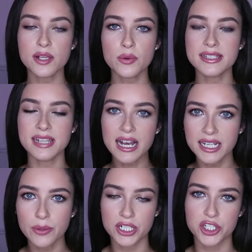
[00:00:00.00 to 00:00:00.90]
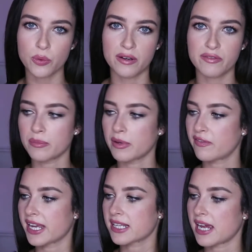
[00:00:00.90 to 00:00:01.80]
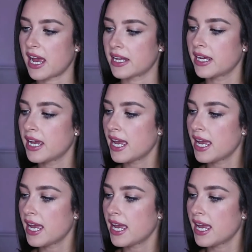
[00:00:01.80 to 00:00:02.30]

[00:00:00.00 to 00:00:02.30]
So exactly what you want from a fake tan.